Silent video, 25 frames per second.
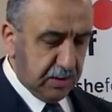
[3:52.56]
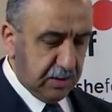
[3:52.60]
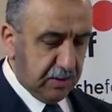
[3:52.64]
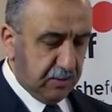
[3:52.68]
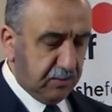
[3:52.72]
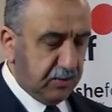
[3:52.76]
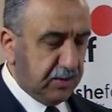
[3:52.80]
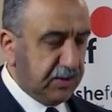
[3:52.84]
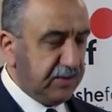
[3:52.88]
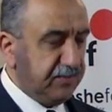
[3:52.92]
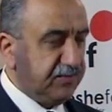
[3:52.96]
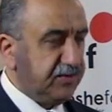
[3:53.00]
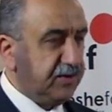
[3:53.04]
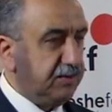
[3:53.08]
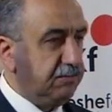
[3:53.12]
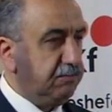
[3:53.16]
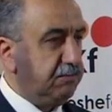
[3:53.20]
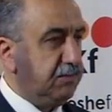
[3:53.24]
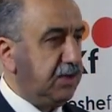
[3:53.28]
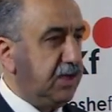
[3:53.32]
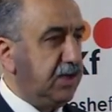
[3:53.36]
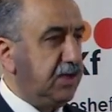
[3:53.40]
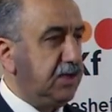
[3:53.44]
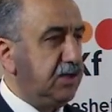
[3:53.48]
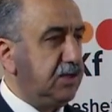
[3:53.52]
One of the
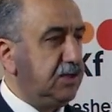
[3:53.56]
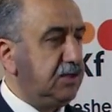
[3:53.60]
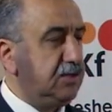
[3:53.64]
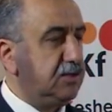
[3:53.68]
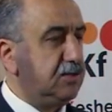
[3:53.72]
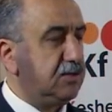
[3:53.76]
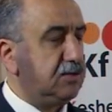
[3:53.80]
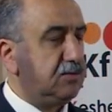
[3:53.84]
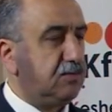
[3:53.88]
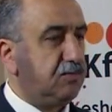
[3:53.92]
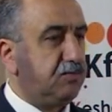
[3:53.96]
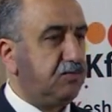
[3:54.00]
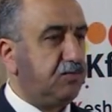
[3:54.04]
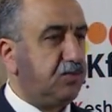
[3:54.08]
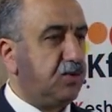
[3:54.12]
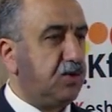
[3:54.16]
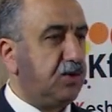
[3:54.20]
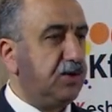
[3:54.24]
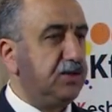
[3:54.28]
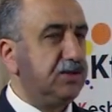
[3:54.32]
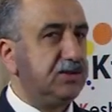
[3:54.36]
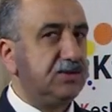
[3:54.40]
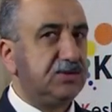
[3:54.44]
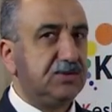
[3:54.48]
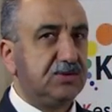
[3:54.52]
main
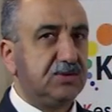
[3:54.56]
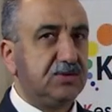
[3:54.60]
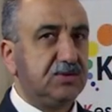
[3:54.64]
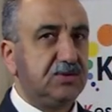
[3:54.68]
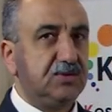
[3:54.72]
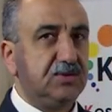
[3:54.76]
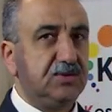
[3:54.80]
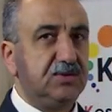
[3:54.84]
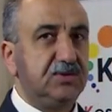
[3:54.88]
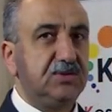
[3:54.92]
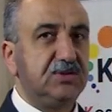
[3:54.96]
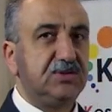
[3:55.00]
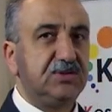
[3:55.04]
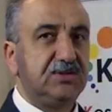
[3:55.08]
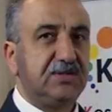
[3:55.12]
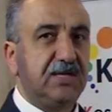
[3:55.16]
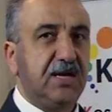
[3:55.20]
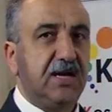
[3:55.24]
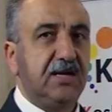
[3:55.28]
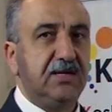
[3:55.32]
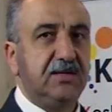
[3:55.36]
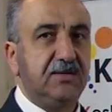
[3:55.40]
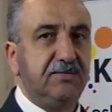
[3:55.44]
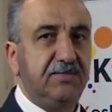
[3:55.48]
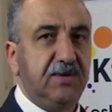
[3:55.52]
points to
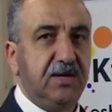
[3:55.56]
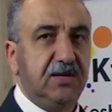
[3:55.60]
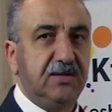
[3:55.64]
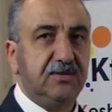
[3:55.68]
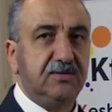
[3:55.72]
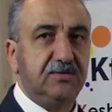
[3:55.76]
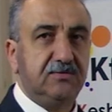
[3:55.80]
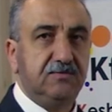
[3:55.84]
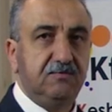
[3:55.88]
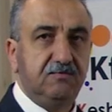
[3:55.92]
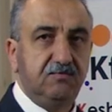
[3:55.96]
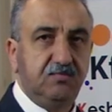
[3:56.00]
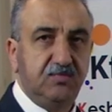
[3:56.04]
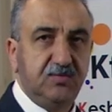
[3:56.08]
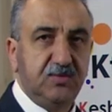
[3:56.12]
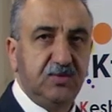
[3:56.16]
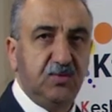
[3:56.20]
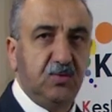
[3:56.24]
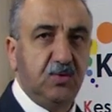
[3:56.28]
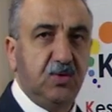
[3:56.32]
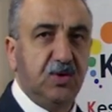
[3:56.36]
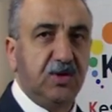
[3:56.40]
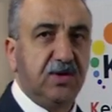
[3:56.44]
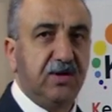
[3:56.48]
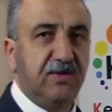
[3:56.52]
understand about the
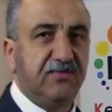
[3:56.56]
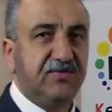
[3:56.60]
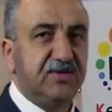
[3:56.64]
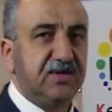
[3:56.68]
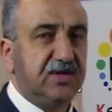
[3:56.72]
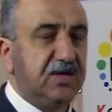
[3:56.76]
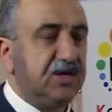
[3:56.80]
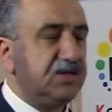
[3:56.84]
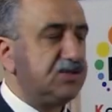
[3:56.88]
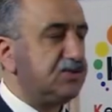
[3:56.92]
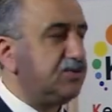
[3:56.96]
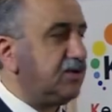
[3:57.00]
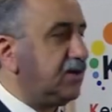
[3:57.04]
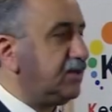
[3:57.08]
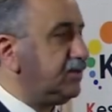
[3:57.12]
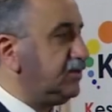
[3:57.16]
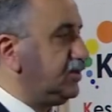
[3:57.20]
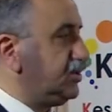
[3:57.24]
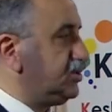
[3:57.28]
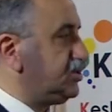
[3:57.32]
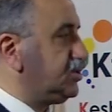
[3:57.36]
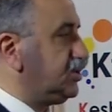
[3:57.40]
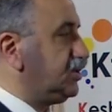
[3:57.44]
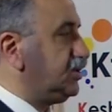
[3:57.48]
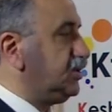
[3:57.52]
work of the Keshe
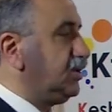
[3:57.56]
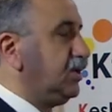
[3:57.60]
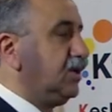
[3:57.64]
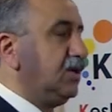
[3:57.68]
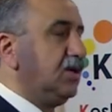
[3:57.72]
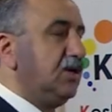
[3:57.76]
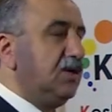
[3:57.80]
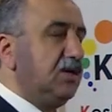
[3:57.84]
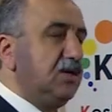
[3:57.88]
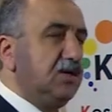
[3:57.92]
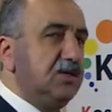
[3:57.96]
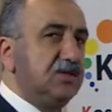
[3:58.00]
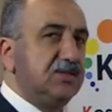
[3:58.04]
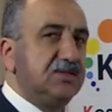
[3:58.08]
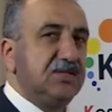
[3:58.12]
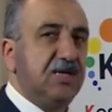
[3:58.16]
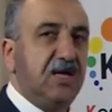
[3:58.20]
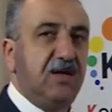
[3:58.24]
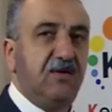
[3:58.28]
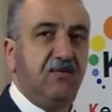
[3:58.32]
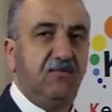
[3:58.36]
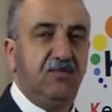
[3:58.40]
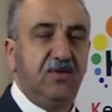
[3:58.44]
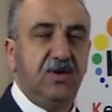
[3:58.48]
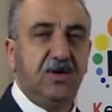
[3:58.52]
Foundation is
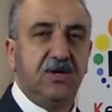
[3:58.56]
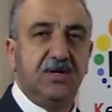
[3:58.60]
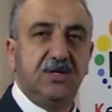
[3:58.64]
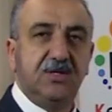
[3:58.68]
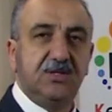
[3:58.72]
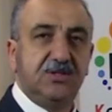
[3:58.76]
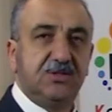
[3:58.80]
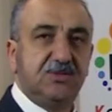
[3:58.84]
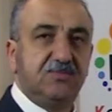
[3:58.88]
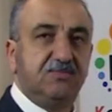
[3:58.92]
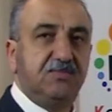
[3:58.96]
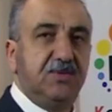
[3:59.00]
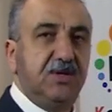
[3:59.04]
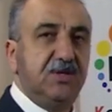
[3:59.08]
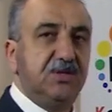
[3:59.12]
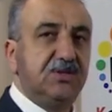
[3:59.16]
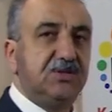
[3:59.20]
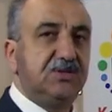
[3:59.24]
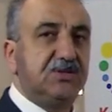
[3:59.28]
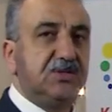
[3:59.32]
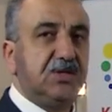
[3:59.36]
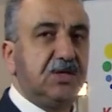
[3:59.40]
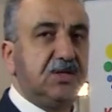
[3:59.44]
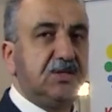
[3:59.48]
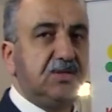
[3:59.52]
that we are a space
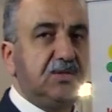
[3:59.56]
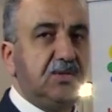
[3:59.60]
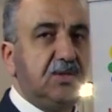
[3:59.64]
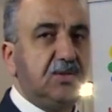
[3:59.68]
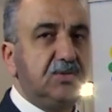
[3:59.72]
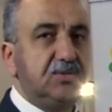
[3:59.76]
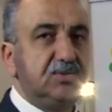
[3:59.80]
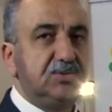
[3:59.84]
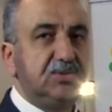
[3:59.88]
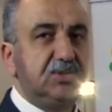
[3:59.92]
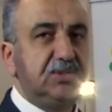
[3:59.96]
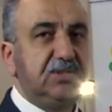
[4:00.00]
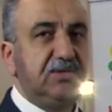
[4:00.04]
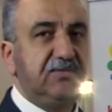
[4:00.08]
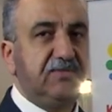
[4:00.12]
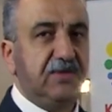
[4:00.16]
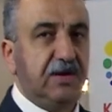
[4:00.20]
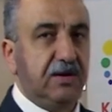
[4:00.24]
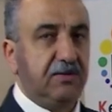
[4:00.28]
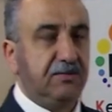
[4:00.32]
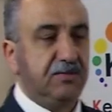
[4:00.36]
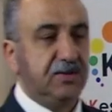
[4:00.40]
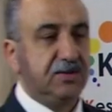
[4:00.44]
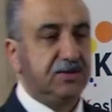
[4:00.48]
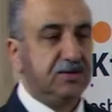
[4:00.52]
technology
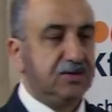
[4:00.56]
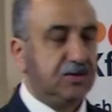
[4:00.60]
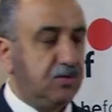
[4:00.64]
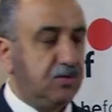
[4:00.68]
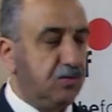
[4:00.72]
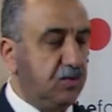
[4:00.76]
development.